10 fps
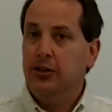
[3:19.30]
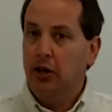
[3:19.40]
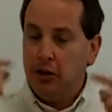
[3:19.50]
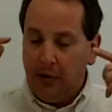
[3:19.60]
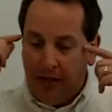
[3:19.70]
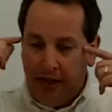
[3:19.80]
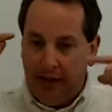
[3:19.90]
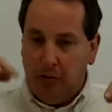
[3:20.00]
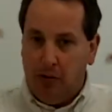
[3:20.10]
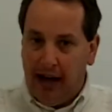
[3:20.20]
So you always want to
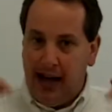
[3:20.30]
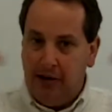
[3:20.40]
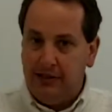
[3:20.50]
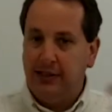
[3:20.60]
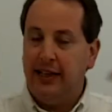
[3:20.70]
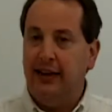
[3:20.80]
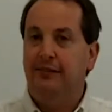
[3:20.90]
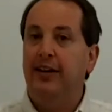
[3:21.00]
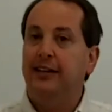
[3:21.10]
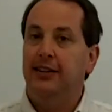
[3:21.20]
think, well, how is this going to
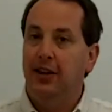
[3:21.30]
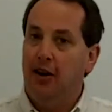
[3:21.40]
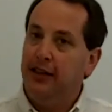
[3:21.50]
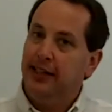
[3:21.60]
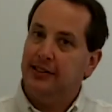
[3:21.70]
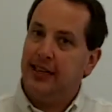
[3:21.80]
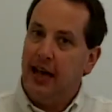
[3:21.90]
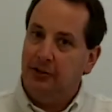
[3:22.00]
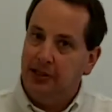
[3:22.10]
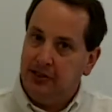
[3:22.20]
affect the audience?
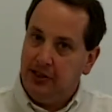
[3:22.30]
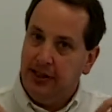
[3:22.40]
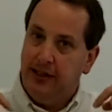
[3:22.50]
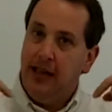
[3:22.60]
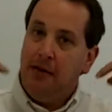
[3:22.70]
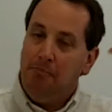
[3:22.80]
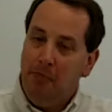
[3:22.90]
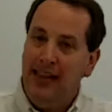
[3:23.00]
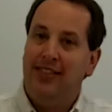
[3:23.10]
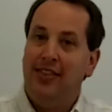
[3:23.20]
How is this going to
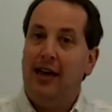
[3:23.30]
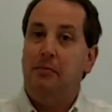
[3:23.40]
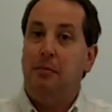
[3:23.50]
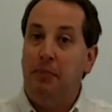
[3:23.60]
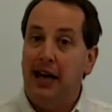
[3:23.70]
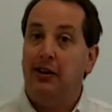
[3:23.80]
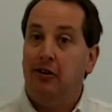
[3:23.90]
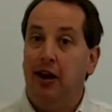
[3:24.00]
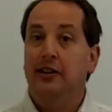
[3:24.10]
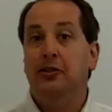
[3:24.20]
make them
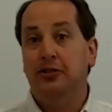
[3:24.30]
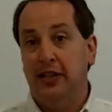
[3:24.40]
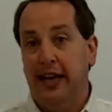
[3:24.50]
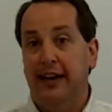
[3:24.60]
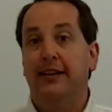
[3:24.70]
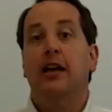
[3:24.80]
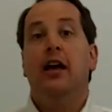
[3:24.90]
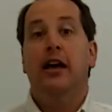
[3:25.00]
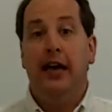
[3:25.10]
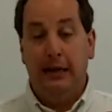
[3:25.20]
better understand
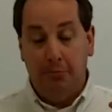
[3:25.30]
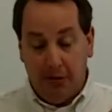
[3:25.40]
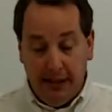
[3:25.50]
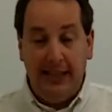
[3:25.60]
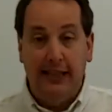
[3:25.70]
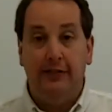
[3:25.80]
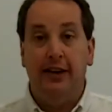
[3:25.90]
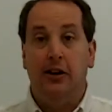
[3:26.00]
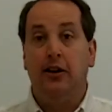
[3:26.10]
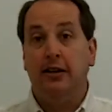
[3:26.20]
and
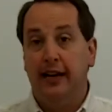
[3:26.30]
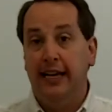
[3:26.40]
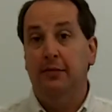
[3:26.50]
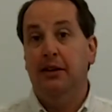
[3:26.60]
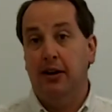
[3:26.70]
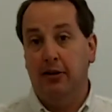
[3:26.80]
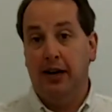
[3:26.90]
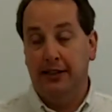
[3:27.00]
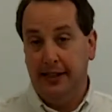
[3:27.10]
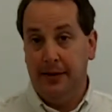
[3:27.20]
believe in our claim and our
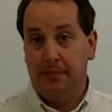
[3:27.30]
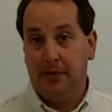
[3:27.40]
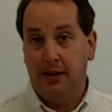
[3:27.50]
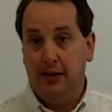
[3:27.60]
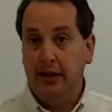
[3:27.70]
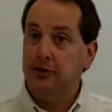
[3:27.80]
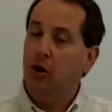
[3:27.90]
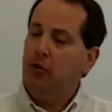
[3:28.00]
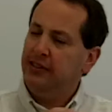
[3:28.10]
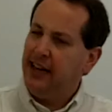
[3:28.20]
idea? Okay,
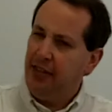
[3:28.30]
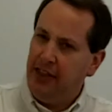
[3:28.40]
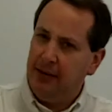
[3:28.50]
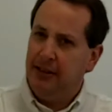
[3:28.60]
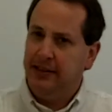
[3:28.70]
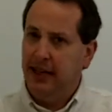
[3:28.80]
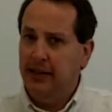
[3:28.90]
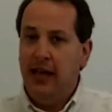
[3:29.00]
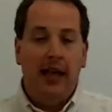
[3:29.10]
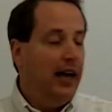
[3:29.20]
so always kind of think about
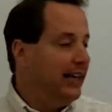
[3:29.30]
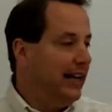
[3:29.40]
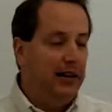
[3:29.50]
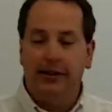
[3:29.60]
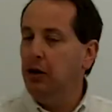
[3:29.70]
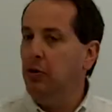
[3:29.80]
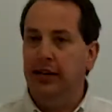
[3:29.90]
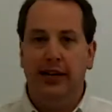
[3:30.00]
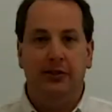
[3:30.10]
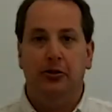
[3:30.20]
that. Again, I don't care
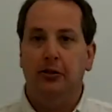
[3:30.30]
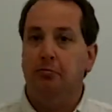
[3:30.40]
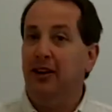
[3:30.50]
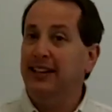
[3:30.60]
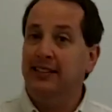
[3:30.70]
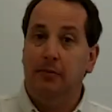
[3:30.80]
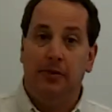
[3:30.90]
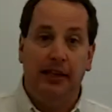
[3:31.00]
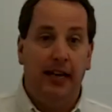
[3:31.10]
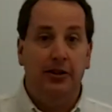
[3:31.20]
what it is. You could bring
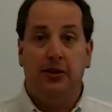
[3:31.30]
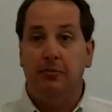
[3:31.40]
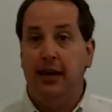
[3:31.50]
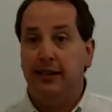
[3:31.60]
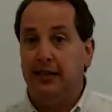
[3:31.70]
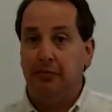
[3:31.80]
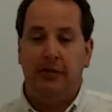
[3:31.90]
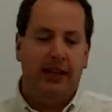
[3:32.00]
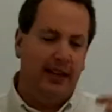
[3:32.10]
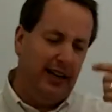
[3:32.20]
something in. You could make
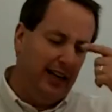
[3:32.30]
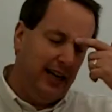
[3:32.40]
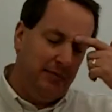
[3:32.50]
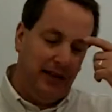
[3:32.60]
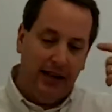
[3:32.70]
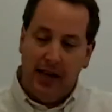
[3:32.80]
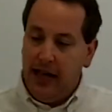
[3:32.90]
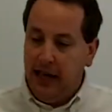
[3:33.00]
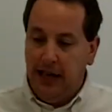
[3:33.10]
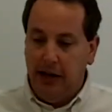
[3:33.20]
something.
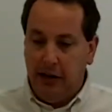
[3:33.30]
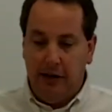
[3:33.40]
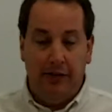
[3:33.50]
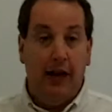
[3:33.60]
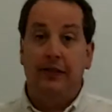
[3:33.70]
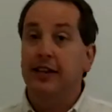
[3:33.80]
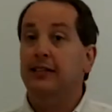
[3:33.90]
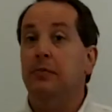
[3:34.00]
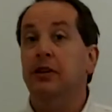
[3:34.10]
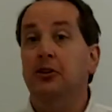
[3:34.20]
If it
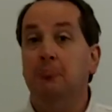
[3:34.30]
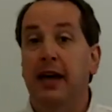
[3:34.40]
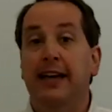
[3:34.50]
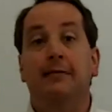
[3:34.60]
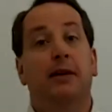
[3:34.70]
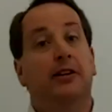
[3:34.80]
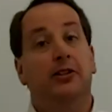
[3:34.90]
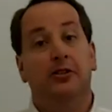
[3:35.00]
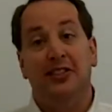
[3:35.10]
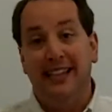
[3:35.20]
is something you make
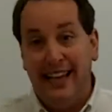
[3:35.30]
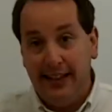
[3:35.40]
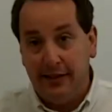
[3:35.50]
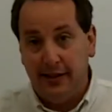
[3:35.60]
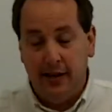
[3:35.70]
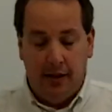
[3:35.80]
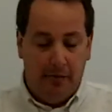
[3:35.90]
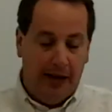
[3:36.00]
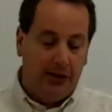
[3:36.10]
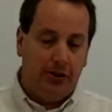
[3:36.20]
sure it's neat.
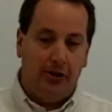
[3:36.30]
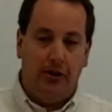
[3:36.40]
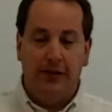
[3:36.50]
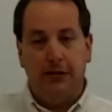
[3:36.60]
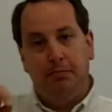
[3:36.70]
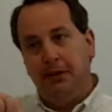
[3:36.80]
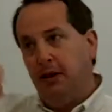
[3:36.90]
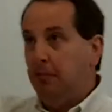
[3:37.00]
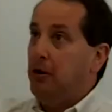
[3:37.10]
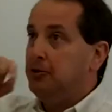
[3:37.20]
Make sure if it's a
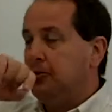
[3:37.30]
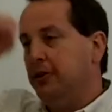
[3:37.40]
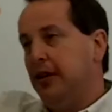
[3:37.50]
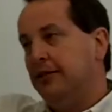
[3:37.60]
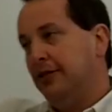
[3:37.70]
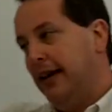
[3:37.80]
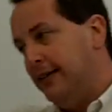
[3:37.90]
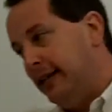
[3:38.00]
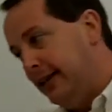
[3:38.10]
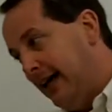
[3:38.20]
poster, not
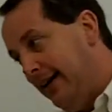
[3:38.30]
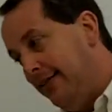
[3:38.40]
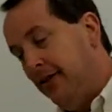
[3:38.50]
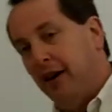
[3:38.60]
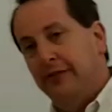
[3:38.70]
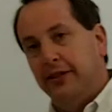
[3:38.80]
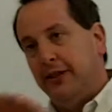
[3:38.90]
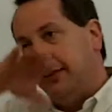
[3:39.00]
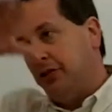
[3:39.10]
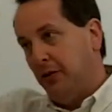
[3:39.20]
slanting down off and
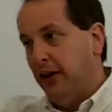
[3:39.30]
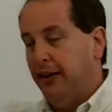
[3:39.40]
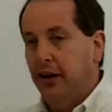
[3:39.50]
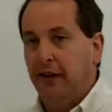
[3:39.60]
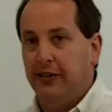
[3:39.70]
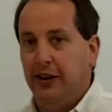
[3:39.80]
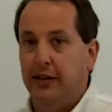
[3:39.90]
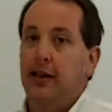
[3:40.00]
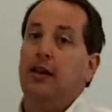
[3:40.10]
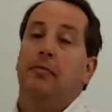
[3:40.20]
kind of trailing off
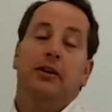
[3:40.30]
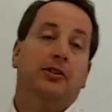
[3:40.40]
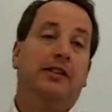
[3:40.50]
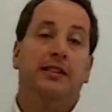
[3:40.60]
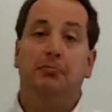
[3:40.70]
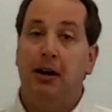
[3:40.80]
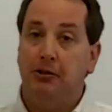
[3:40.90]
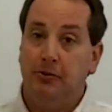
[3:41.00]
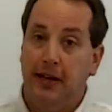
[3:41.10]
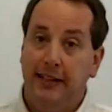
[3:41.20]
there. Make sure everything's
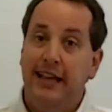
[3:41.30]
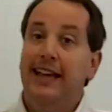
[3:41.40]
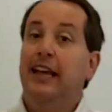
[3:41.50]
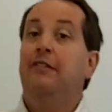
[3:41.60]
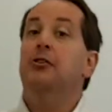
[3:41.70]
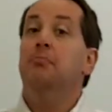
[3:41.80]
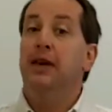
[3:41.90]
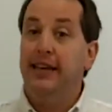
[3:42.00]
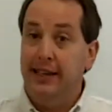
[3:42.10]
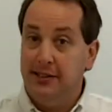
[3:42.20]
spelled right if you're
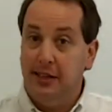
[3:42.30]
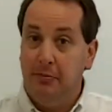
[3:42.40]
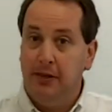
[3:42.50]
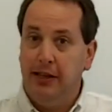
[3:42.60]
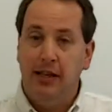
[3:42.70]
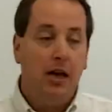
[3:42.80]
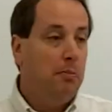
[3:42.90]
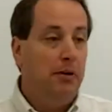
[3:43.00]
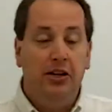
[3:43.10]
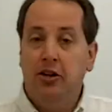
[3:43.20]
making something.
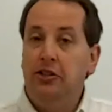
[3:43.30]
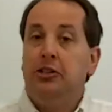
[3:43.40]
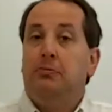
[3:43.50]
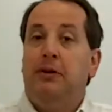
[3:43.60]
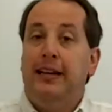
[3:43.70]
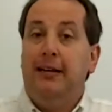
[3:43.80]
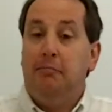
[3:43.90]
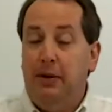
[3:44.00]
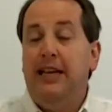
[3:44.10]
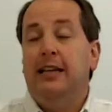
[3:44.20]
But it could just
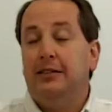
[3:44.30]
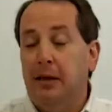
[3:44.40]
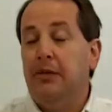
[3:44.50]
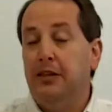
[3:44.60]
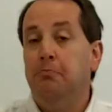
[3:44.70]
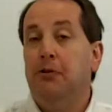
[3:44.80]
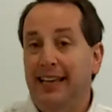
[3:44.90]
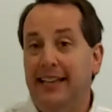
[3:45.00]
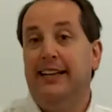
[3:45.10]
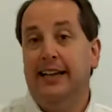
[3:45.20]
be something you
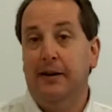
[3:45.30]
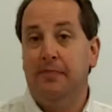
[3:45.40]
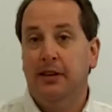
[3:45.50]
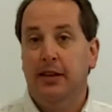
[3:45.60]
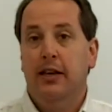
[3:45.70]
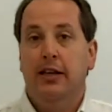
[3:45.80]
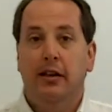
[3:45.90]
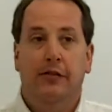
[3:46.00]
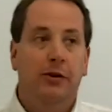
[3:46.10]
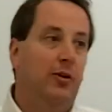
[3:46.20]
bring in again.
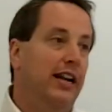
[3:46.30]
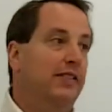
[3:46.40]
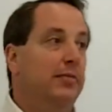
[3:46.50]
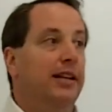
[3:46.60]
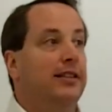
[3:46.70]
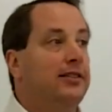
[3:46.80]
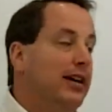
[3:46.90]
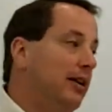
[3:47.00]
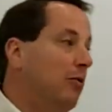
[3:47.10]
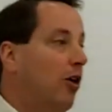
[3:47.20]
If you want everybody to
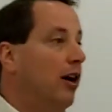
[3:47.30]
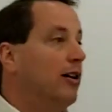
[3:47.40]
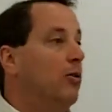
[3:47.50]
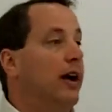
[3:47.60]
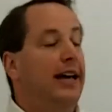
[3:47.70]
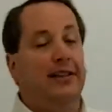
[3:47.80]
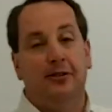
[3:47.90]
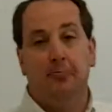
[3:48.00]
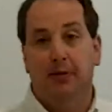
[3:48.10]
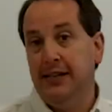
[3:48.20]
kind of walk away
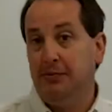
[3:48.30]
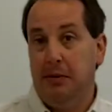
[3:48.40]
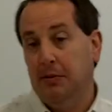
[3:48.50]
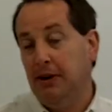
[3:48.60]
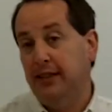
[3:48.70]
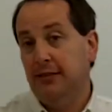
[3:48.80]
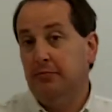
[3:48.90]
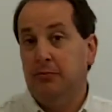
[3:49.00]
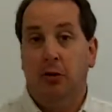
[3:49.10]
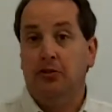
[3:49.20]
someplace, maybe bring
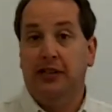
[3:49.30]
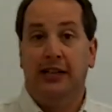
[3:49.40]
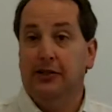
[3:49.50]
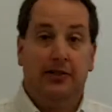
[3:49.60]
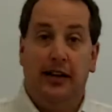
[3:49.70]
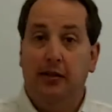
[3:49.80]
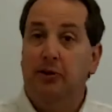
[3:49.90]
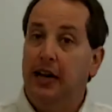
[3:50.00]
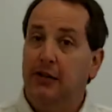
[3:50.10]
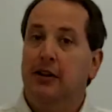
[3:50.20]
some old sneakers,
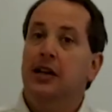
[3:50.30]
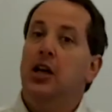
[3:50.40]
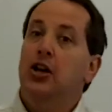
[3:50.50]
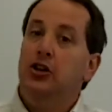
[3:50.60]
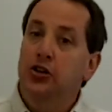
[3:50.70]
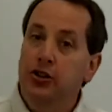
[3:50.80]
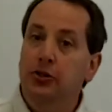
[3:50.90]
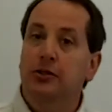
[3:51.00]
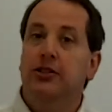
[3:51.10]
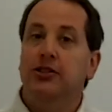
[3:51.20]
whatever.
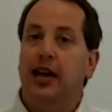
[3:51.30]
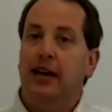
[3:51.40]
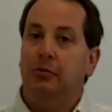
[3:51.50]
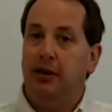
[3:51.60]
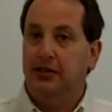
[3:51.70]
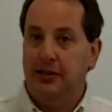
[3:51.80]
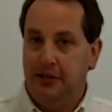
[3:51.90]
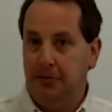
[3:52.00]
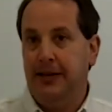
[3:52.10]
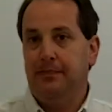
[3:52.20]
You decide what it's
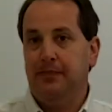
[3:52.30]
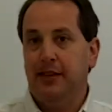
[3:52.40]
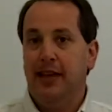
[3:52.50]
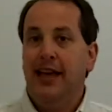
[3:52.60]
going to be.